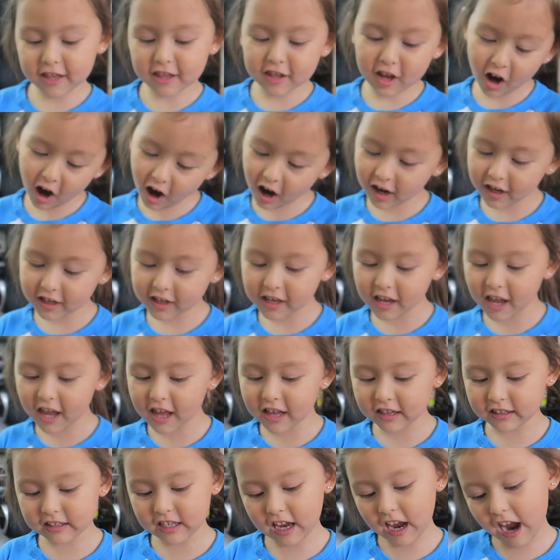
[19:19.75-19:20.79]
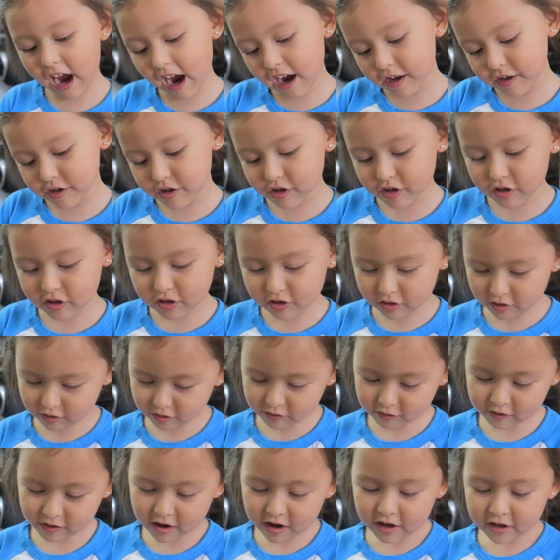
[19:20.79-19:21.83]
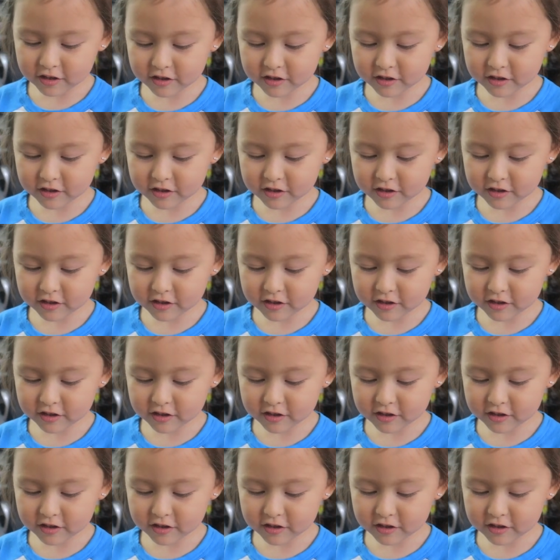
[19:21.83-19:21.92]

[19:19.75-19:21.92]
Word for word: at night, and how you do